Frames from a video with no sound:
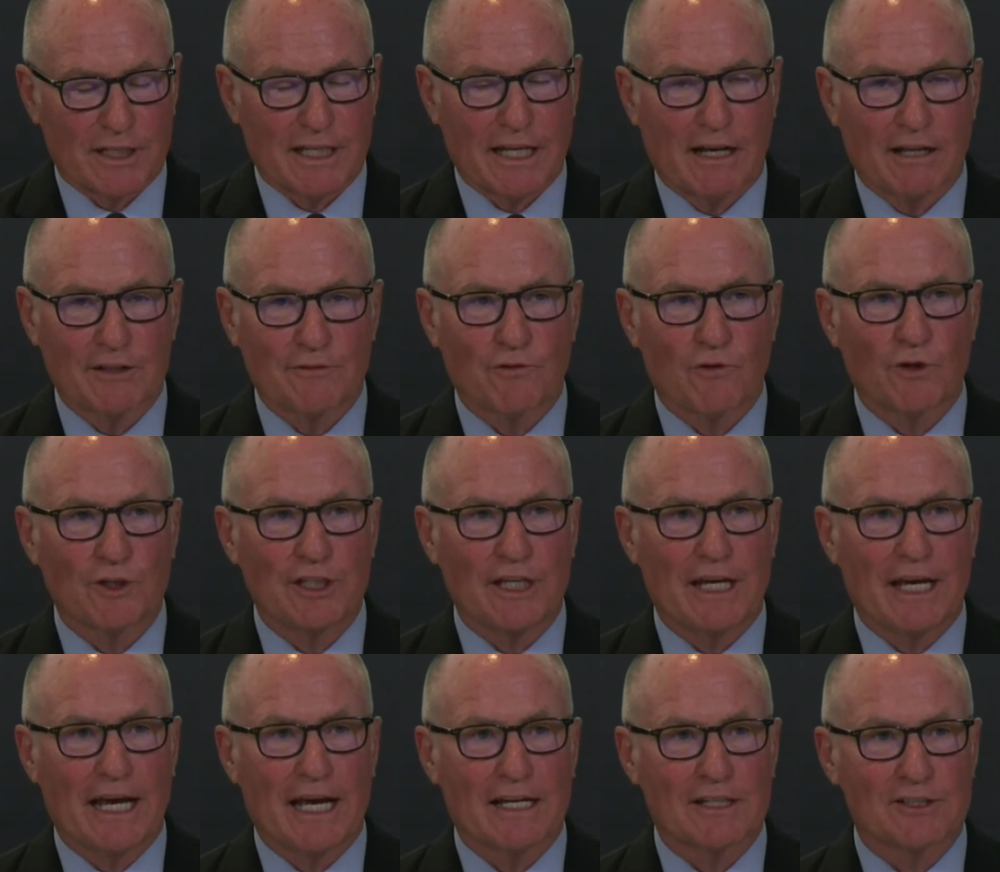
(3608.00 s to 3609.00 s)
California
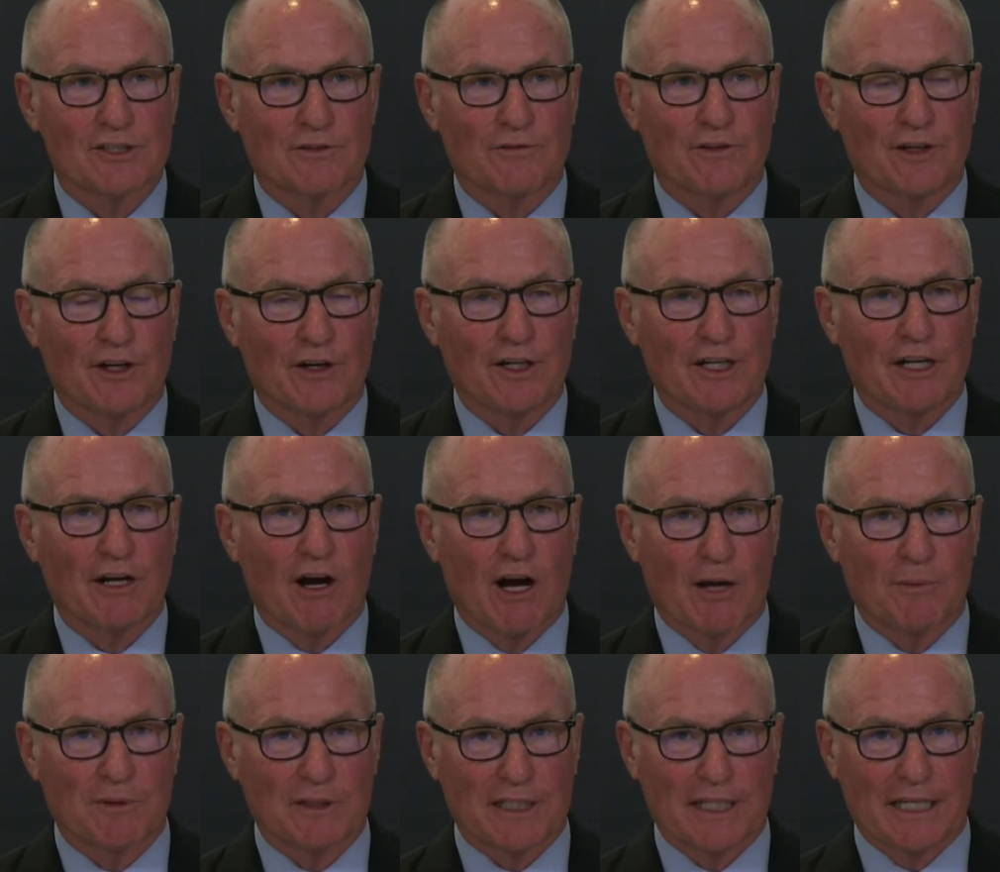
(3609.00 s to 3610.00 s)
has a very
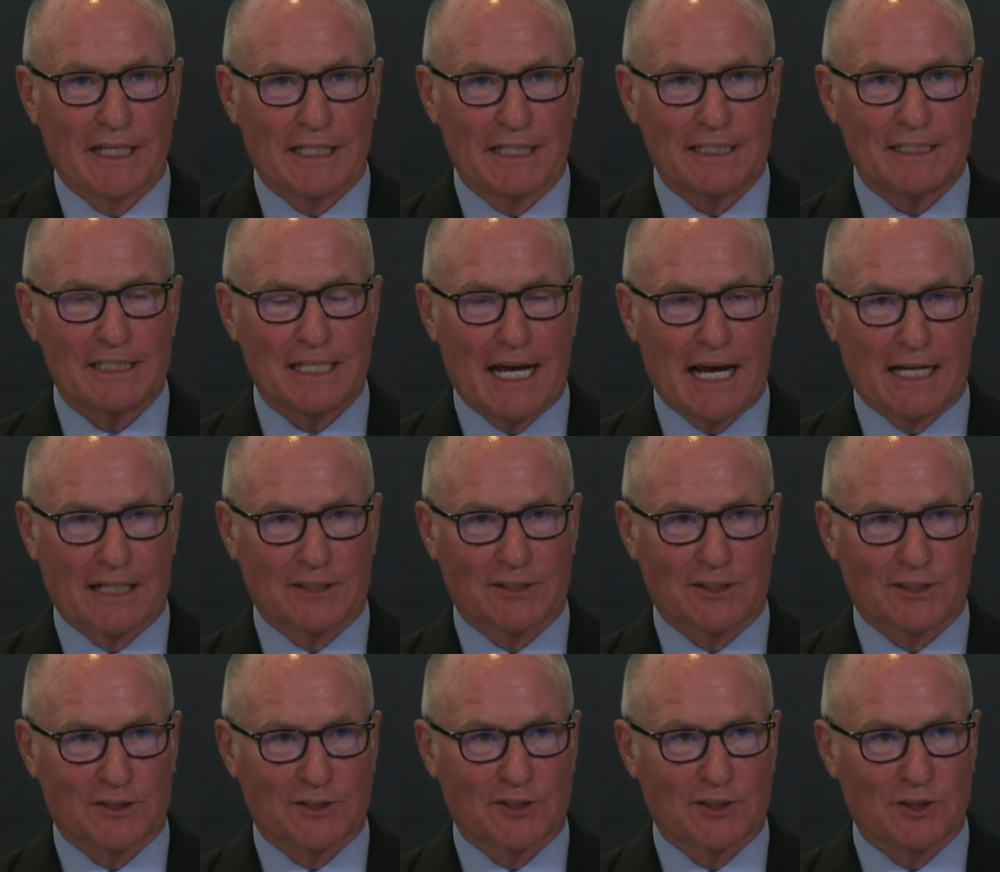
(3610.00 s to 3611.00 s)
complicated tax
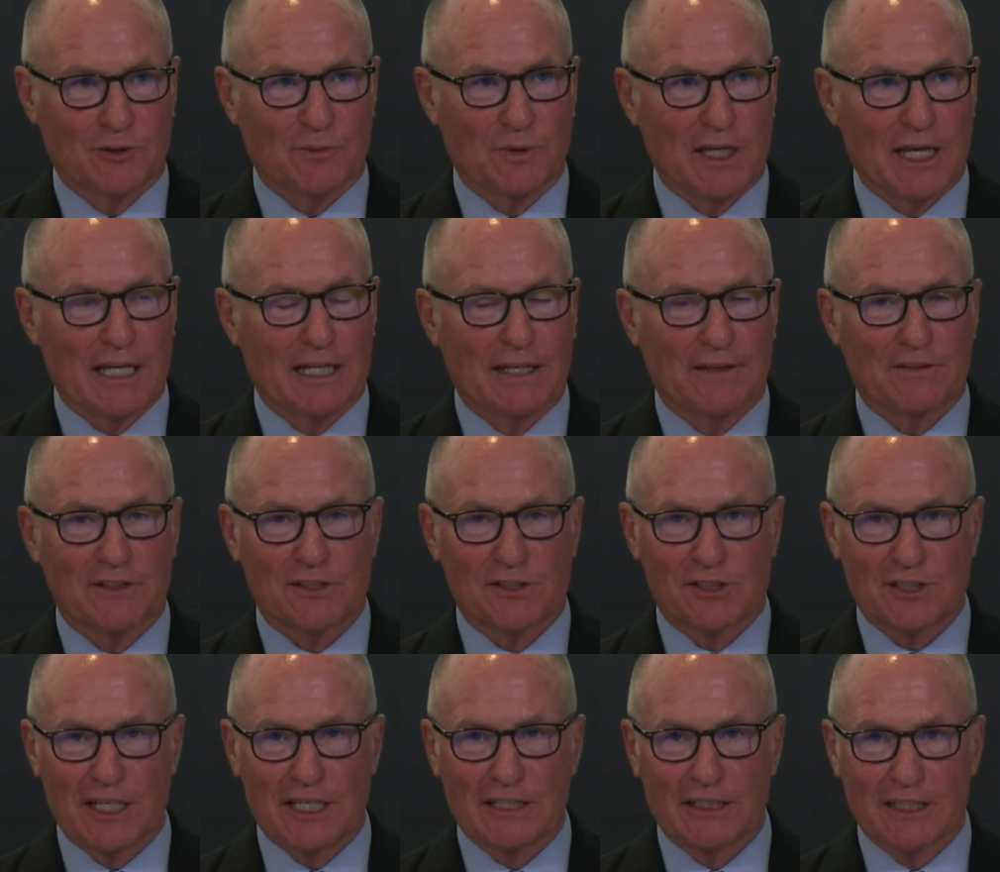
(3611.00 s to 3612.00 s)
system, and at the
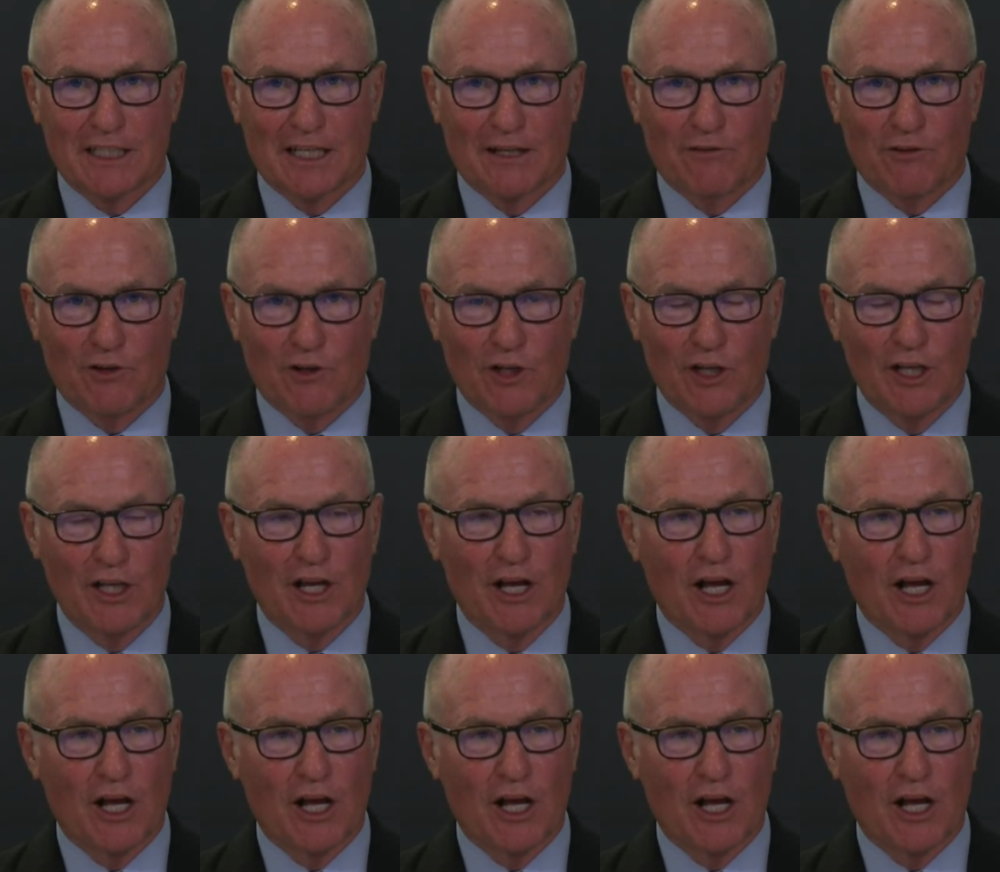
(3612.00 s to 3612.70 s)
state level,